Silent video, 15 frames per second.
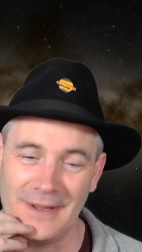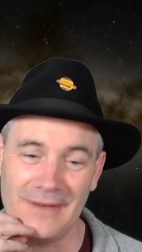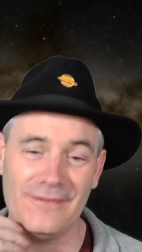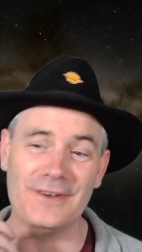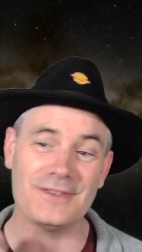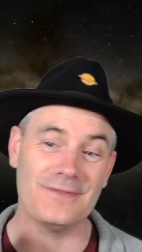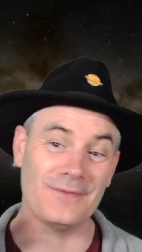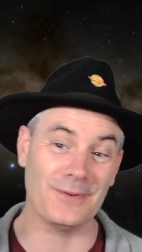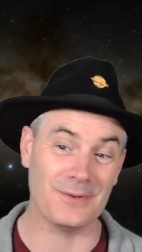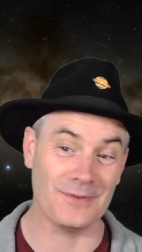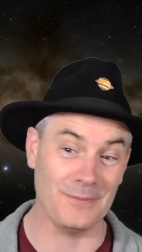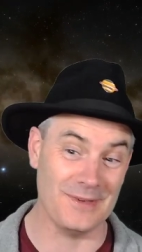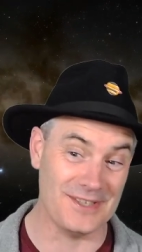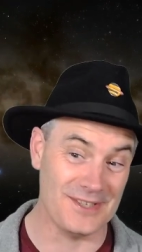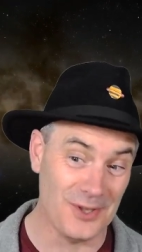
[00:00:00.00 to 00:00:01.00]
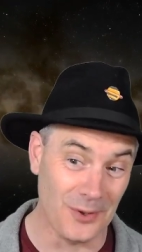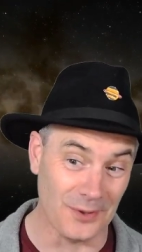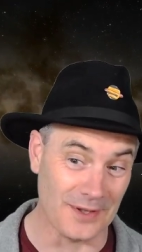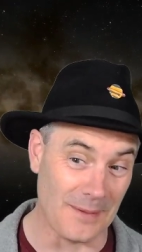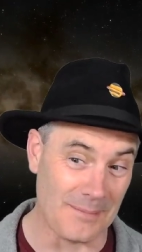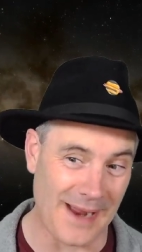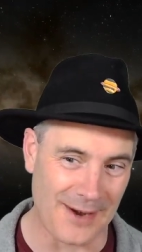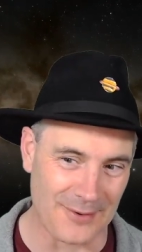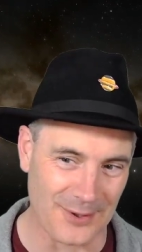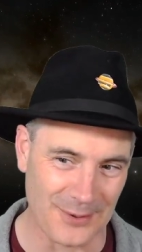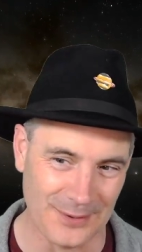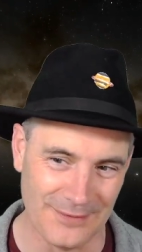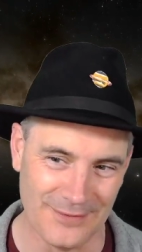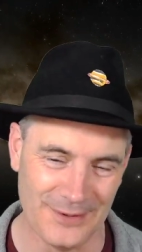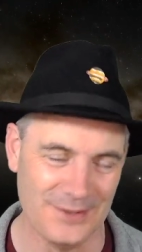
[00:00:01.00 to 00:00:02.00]
Now, Fast and Furious film is not a
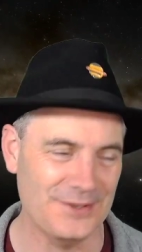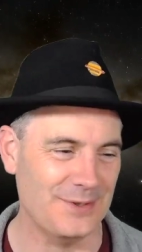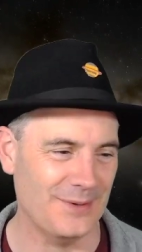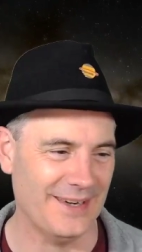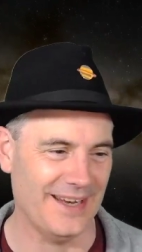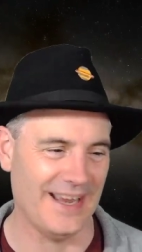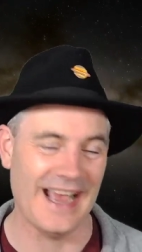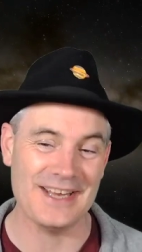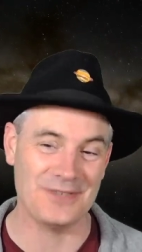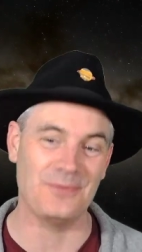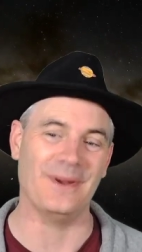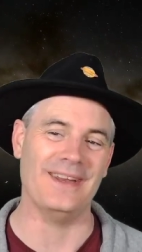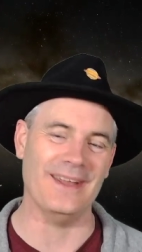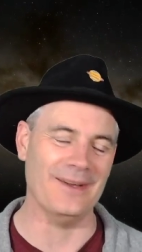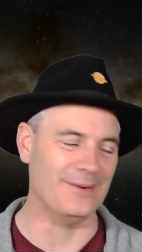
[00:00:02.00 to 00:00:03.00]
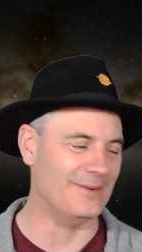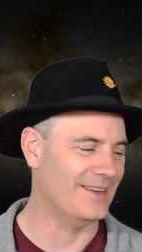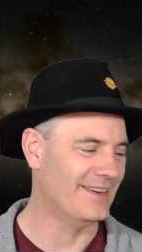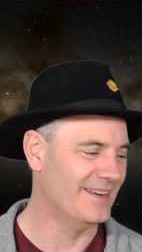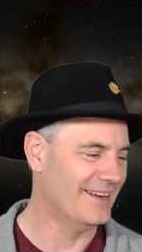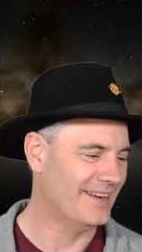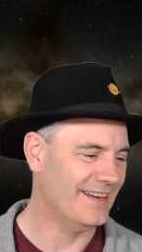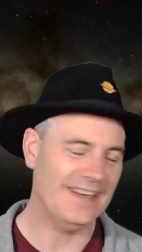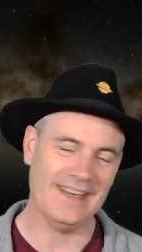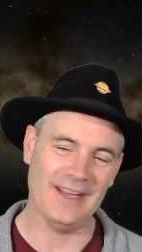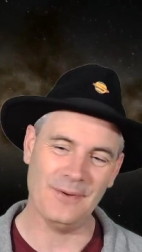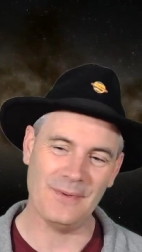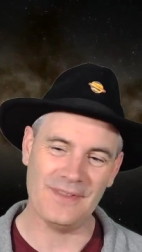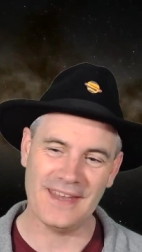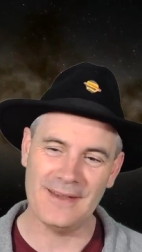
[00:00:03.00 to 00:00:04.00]
paragon of virtue in it, as we know.
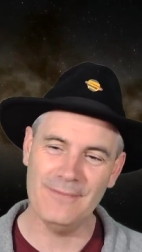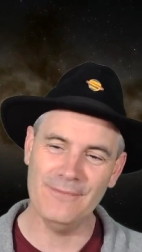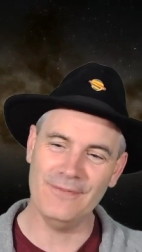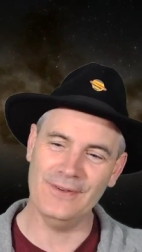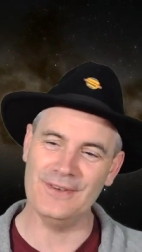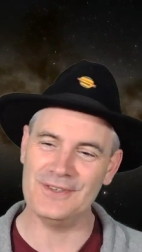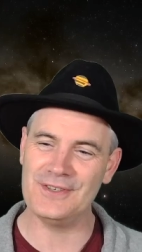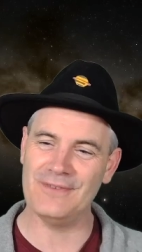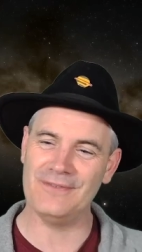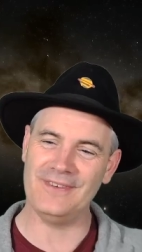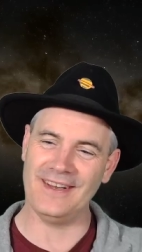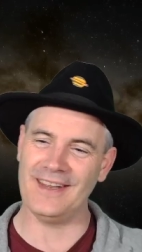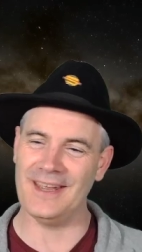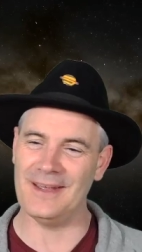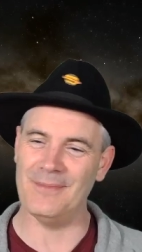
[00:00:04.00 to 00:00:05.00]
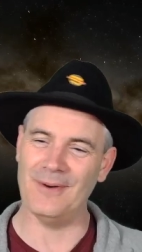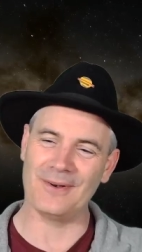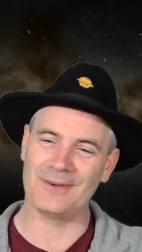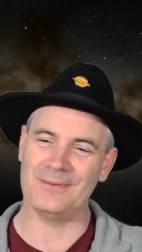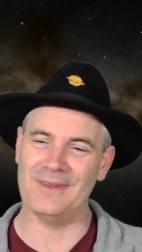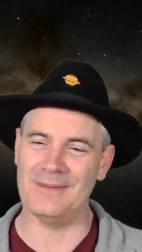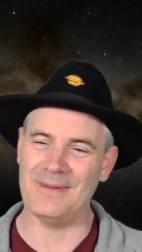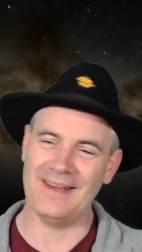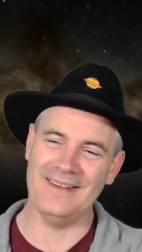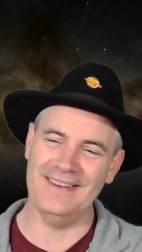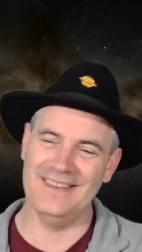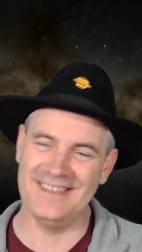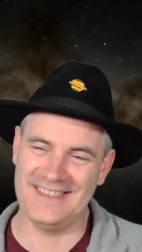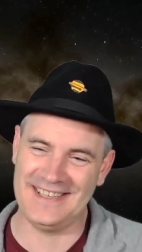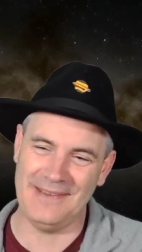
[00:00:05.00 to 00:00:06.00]
With the infinite shifting gearbox with about
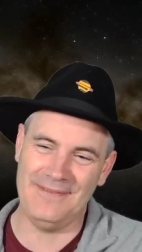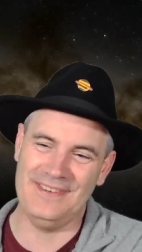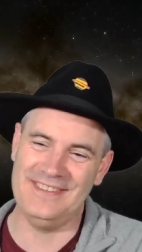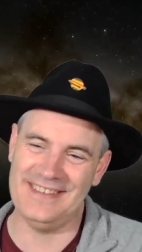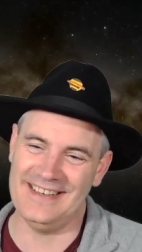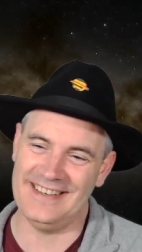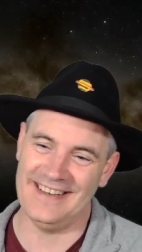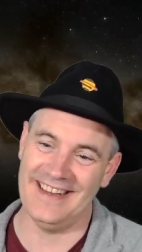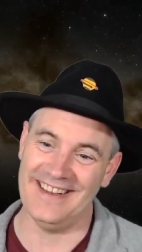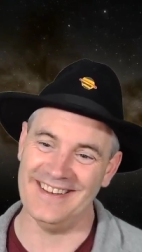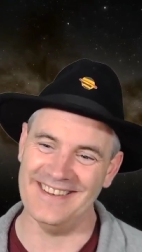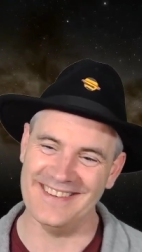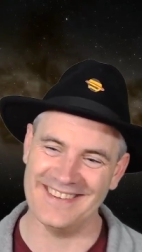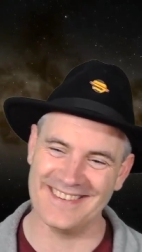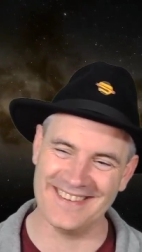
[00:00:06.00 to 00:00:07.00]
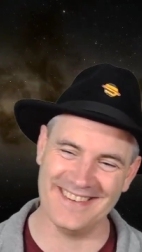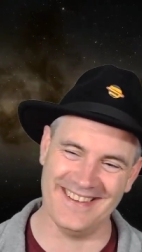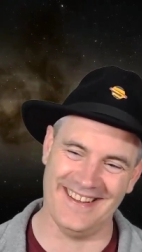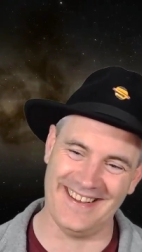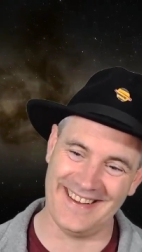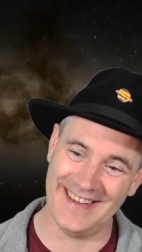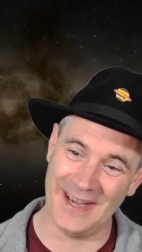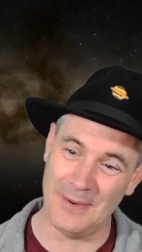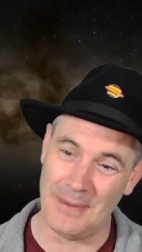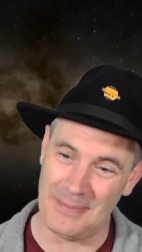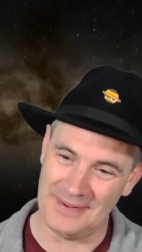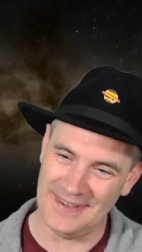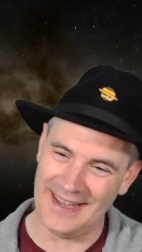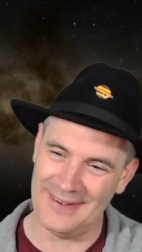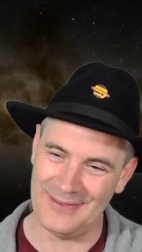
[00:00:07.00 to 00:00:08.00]
17 gears that they can go up
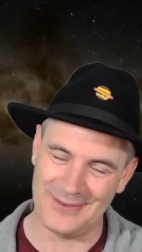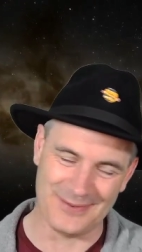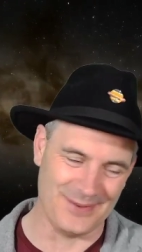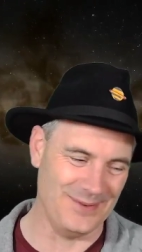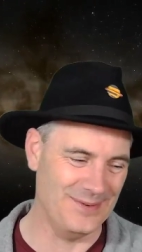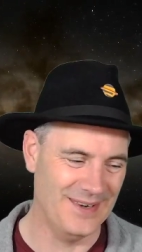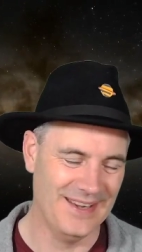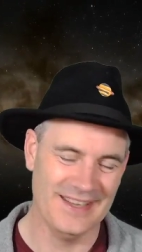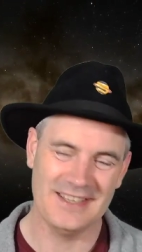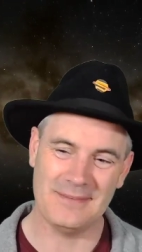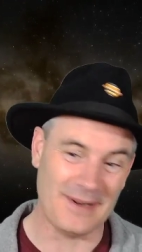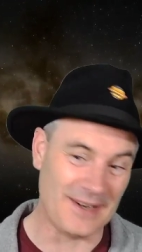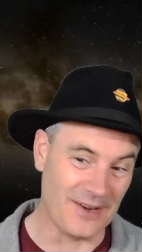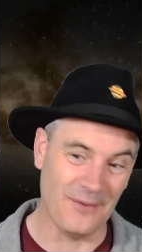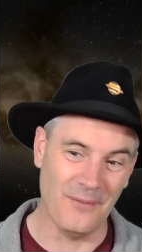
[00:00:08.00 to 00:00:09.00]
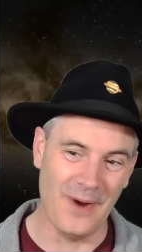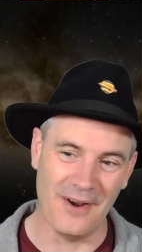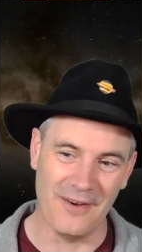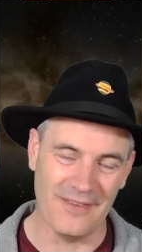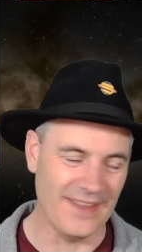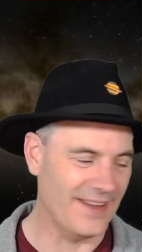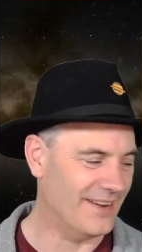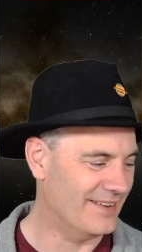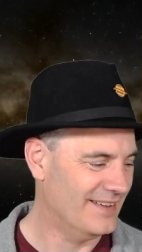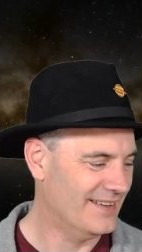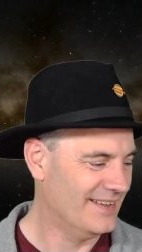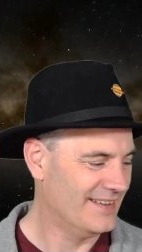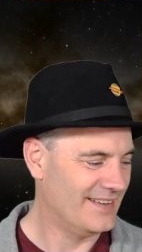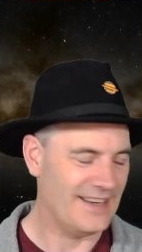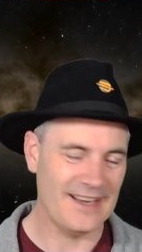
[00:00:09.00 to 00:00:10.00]
and down through, depending on wherever they are.
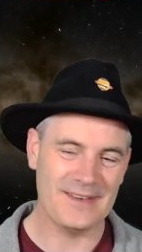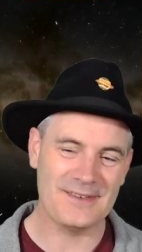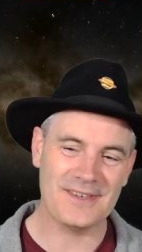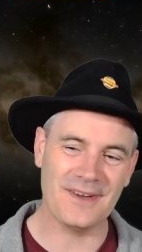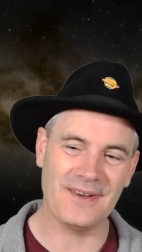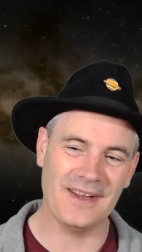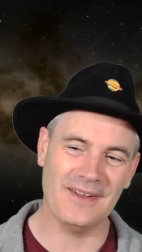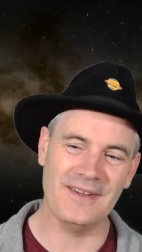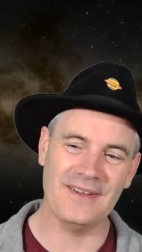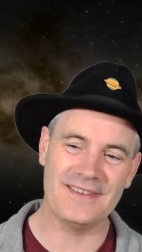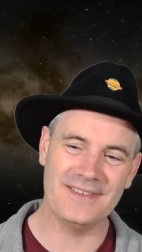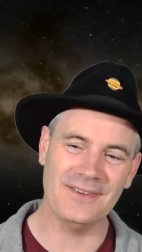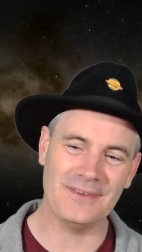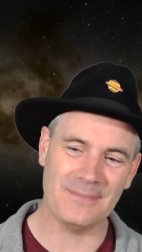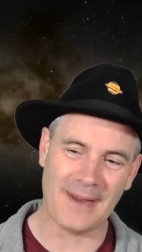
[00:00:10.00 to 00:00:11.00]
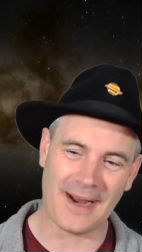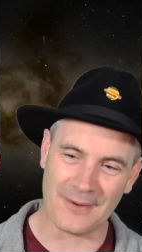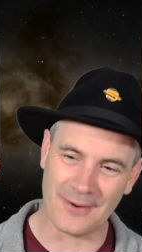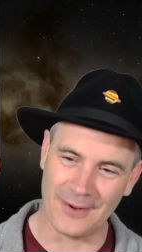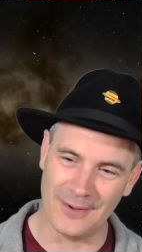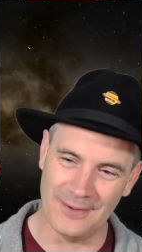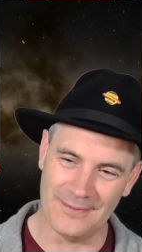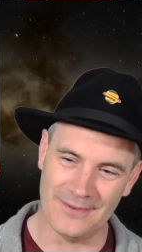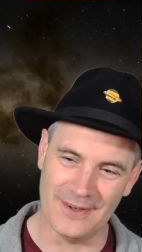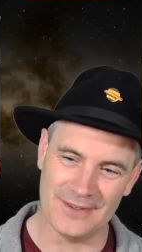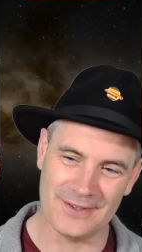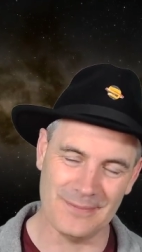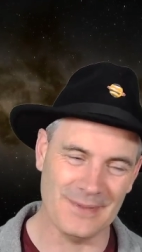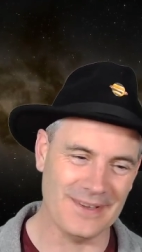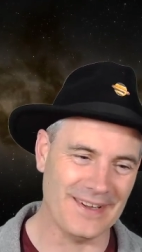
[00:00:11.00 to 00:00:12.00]
It's not a paragon of
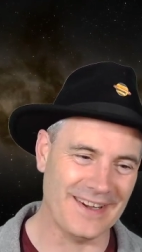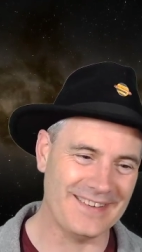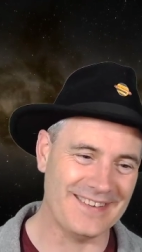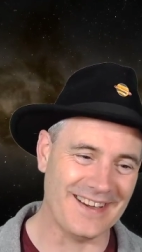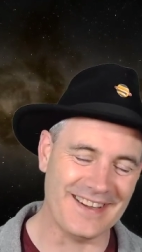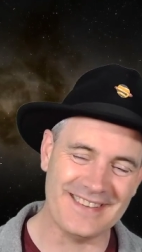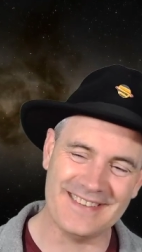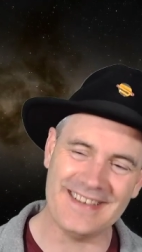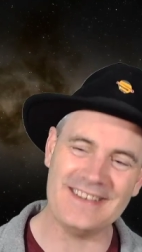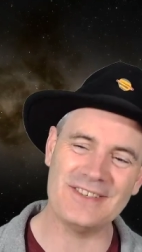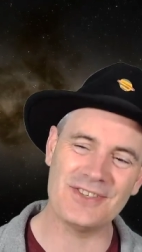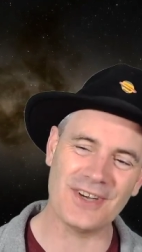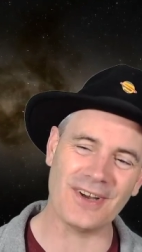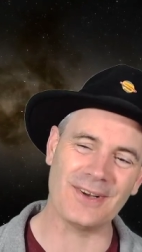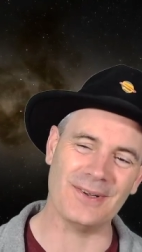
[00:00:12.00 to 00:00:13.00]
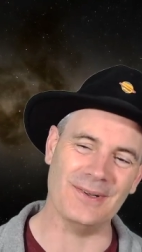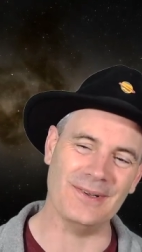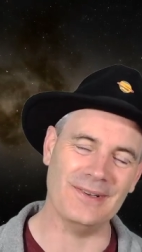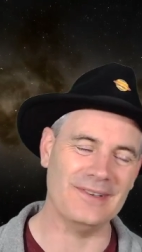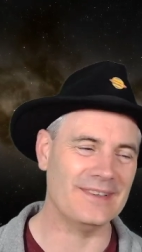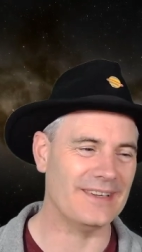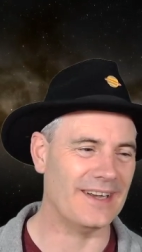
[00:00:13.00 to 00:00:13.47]
virtue. But I did chuckle.